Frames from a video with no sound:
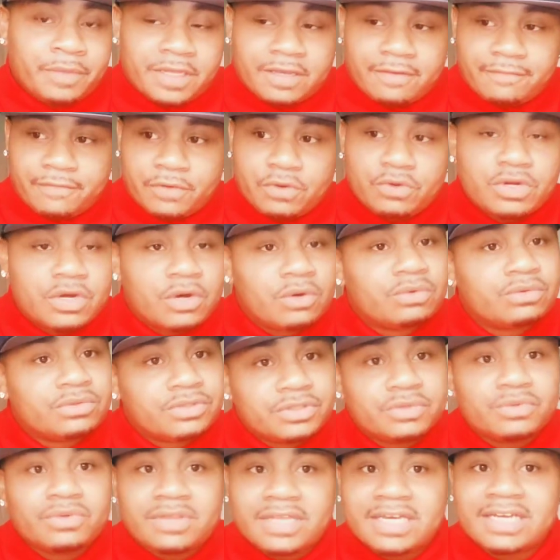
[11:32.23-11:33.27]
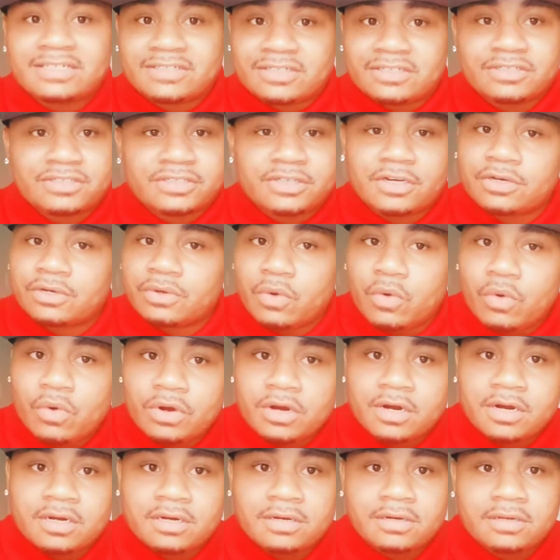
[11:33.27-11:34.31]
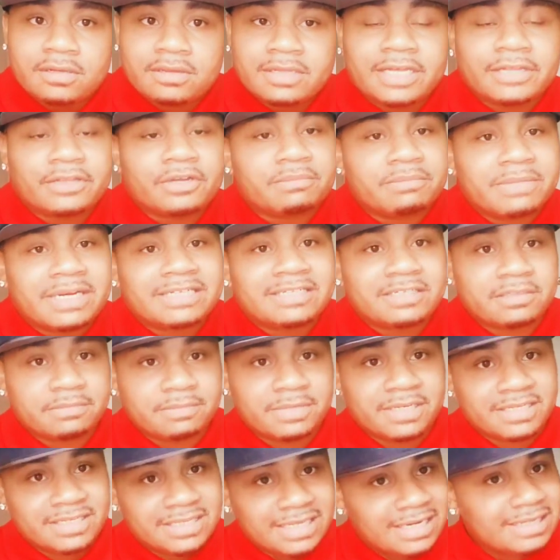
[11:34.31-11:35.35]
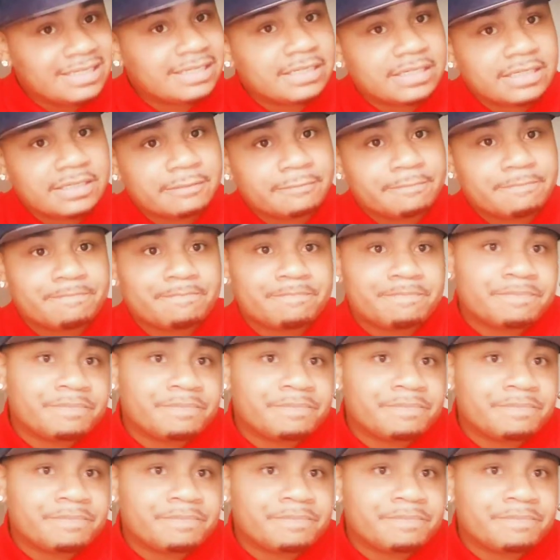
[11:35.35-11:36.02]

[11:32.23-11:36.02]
If you don't do things in a certain order that they're meant to be done in,